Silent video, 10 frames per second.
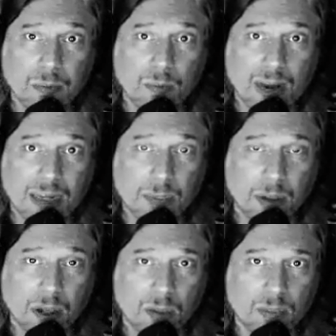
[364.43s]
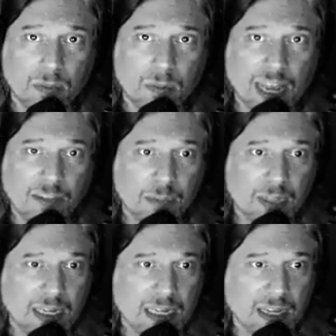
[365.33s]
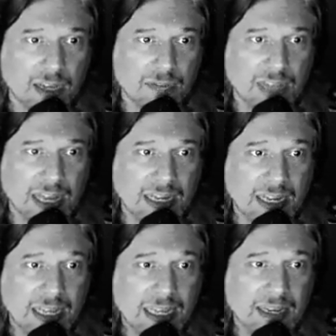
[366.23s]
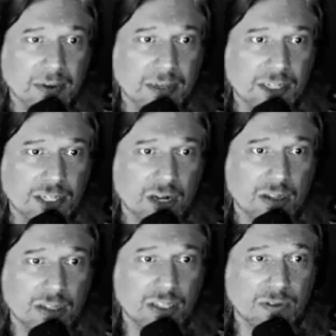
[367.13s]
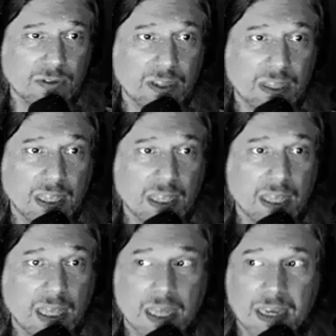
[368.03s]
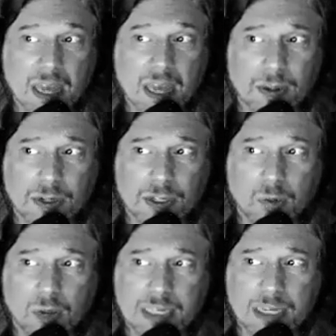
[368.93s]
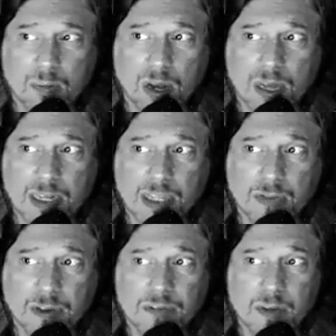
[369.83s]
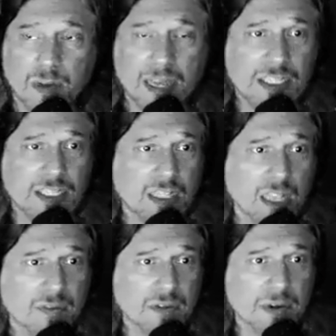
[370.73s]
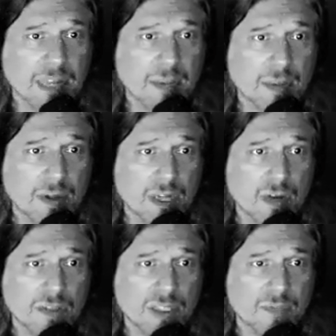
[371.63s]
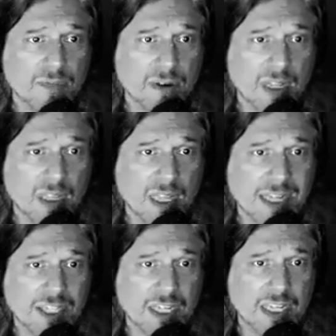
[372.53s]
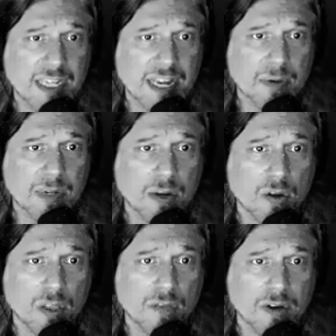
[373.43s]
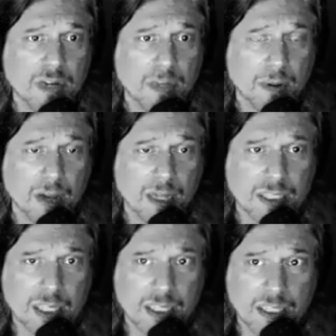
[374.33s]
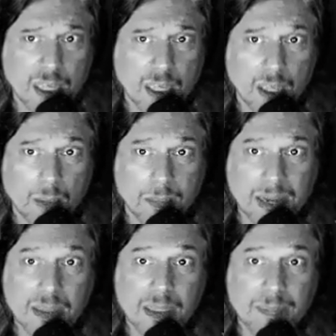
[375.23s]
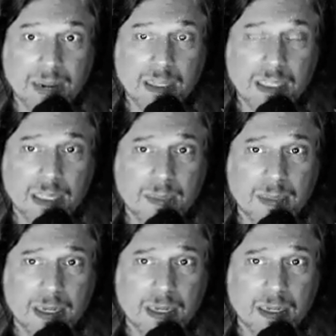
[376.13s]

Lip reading: Rand Paul, but we have plenty of that here in Charlottesville. Number 21 in the 50 ways to love your neighbor, don't subvert election integrity or the voting process. Mail-in ballots, anybody.